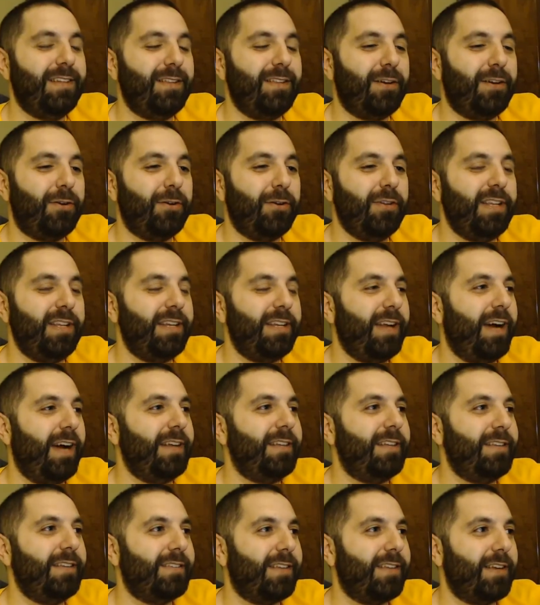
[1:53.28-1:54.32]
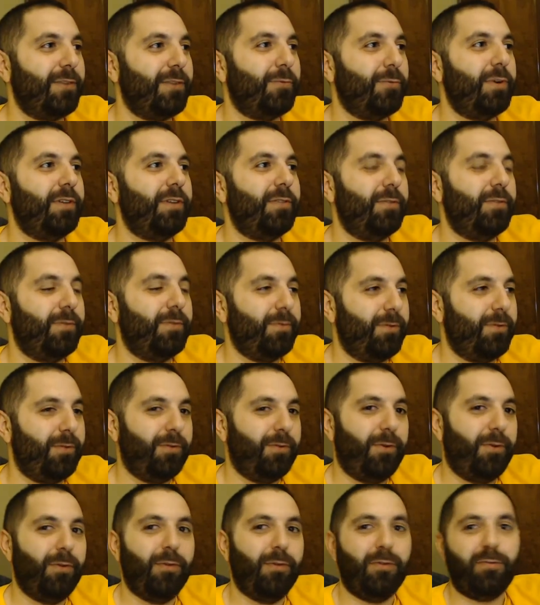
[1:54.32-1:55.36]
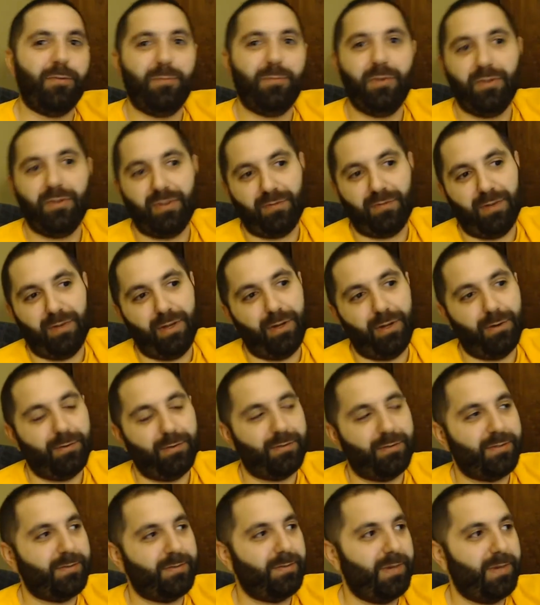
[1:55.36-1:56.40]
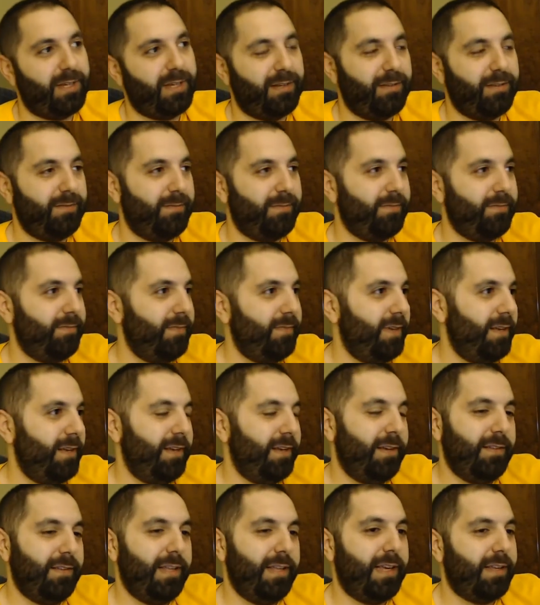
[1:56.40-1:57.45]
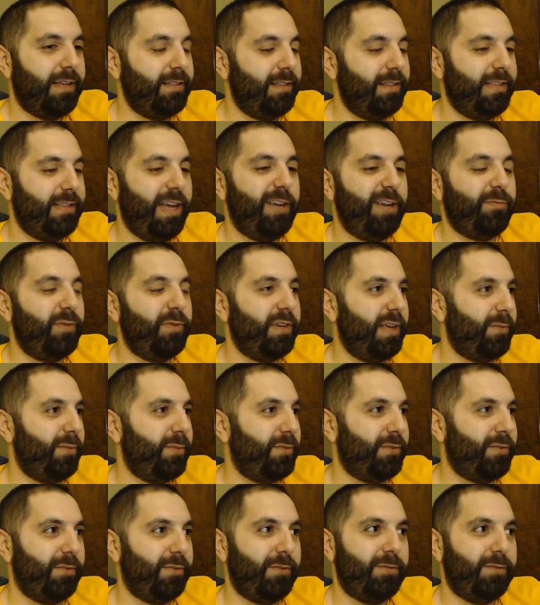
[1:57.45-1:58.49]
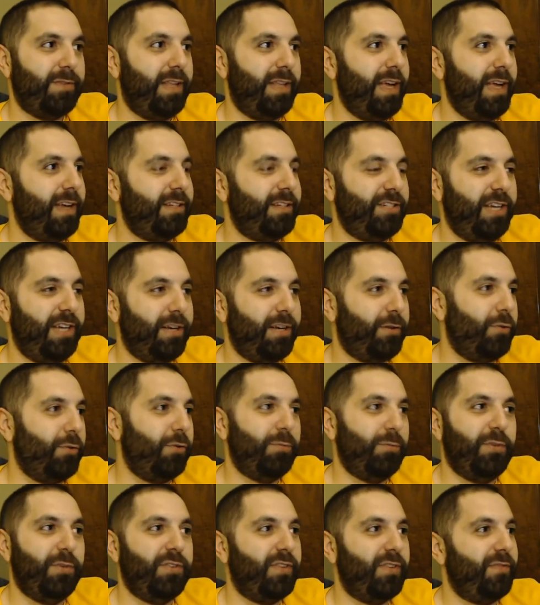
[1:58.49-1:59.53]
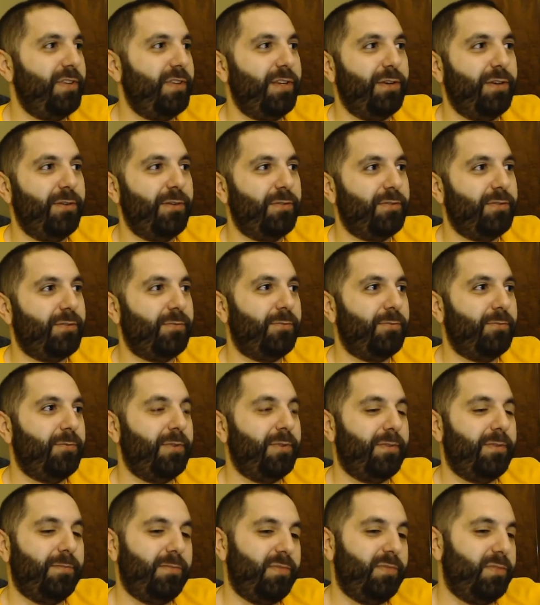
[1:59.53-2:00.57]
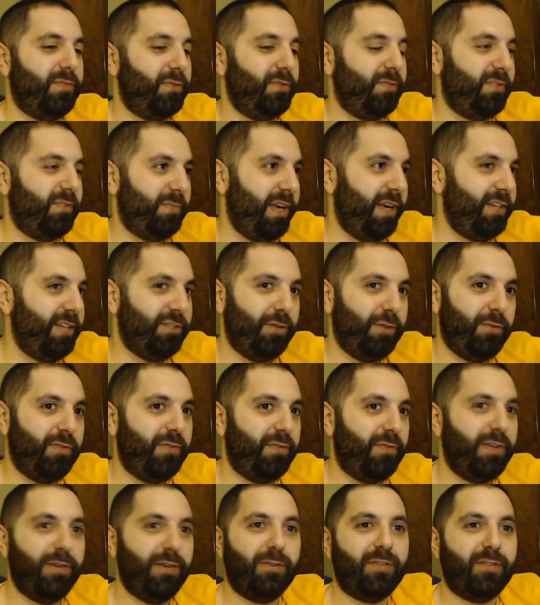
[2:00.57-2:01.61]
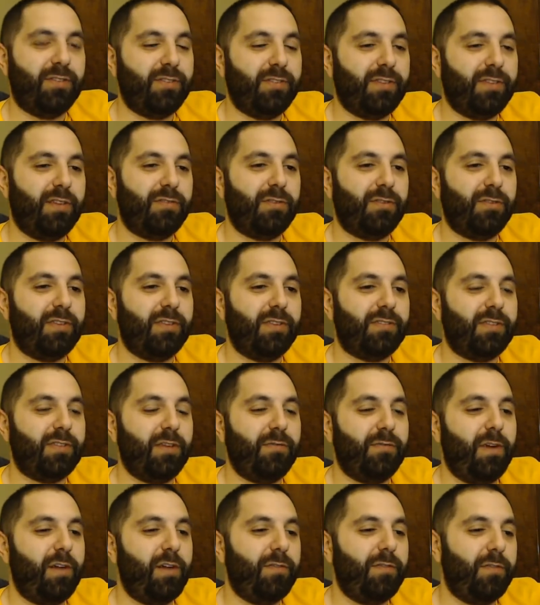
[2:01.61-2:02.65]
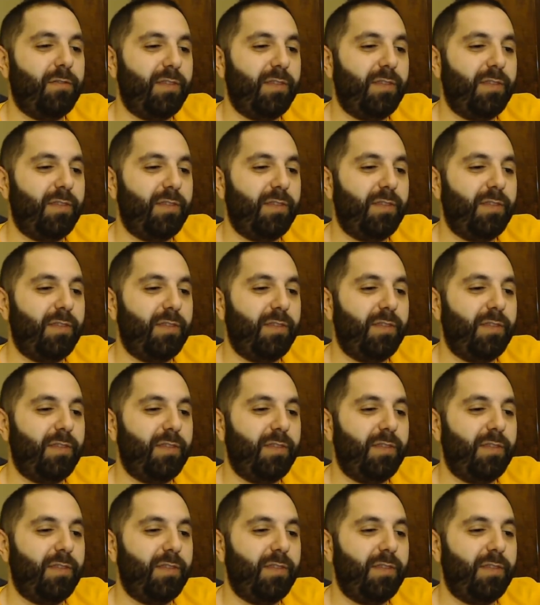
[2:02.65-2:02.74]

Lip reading: in the early 90s, like when all those music videos, like in the Daft Punk episode, she had cool music videos with the Spike Jones videos and stuff. So the stuff off